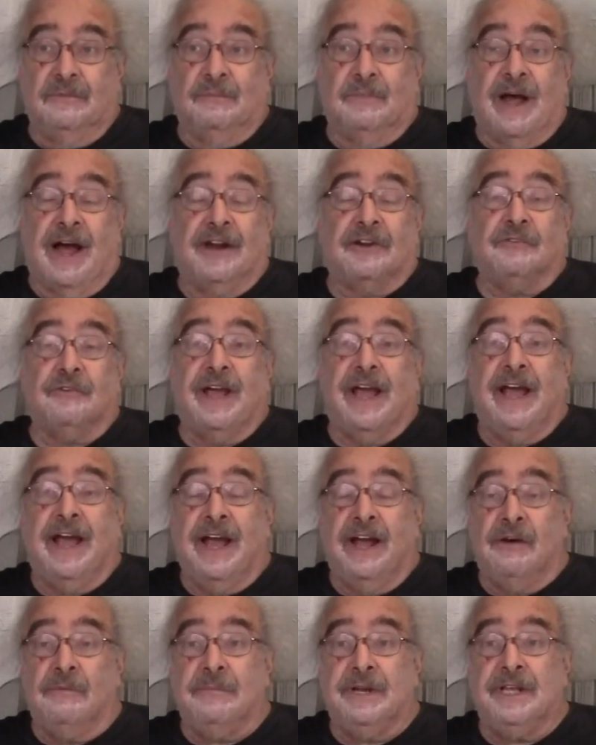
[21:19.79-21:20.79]
I don't know
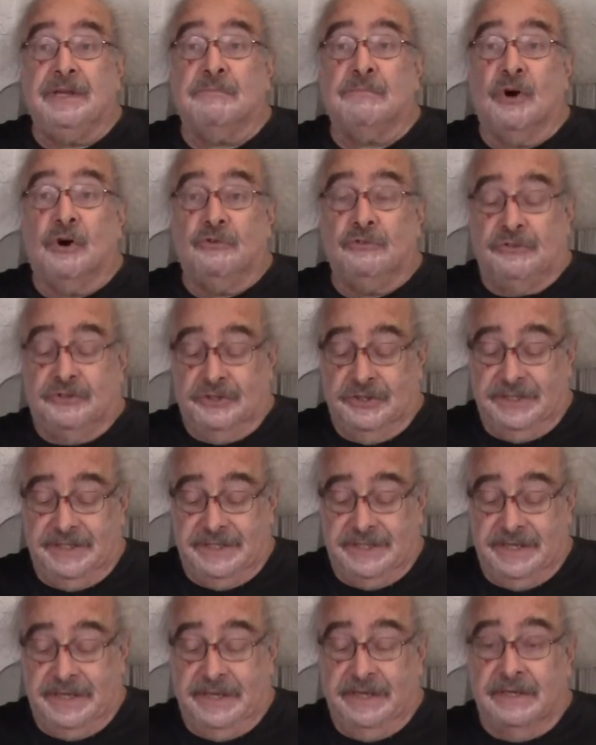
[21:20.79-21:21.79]
how many motions
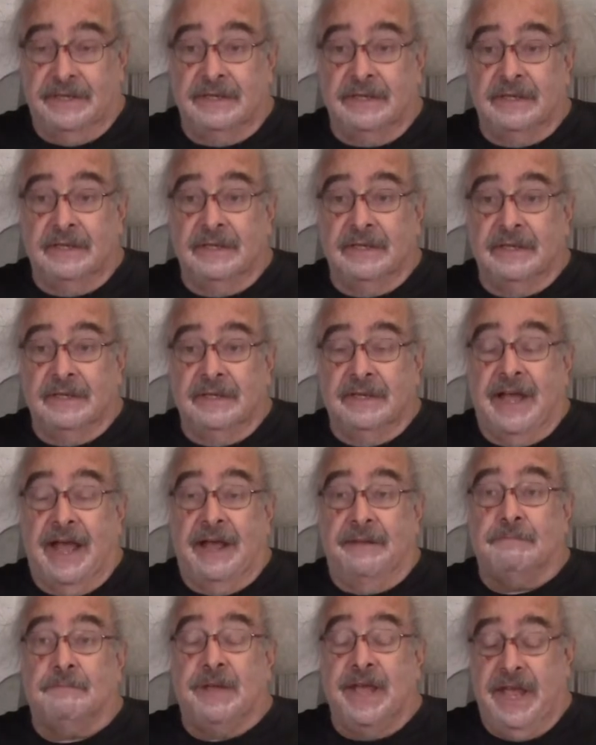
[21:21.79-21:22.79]
in
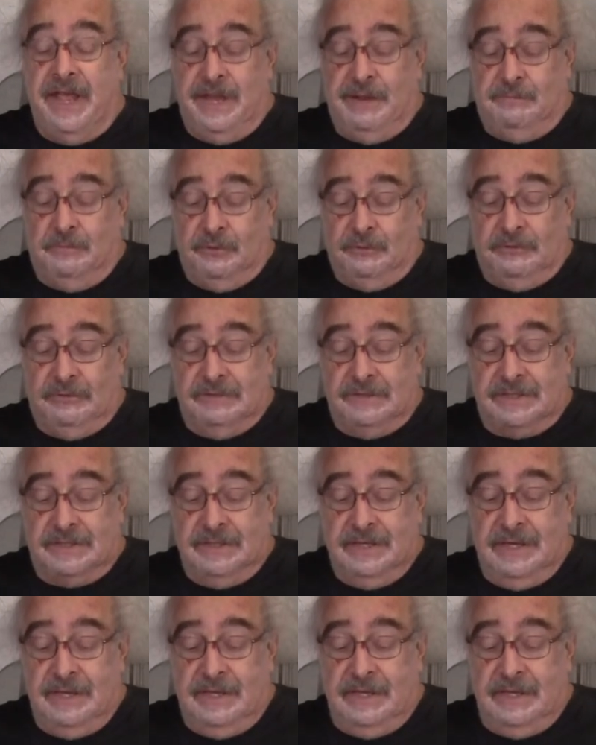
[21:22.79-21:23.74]
and papers